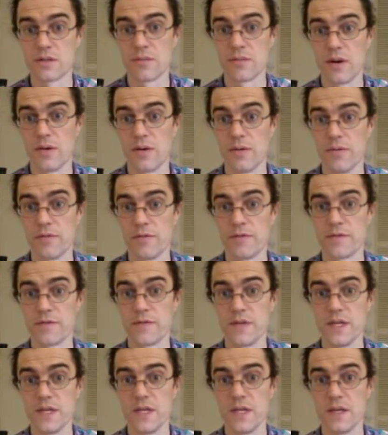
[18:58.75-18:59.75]
around
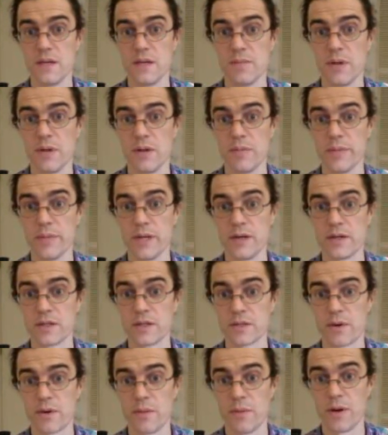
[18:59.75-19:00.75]
50 millimeters
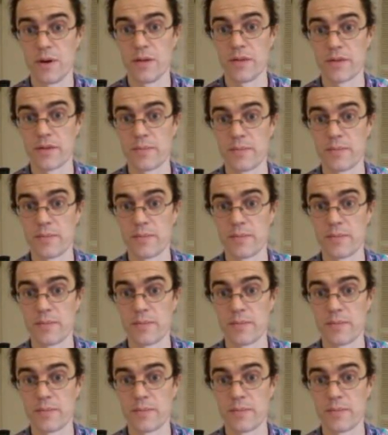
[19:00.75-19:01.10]
per month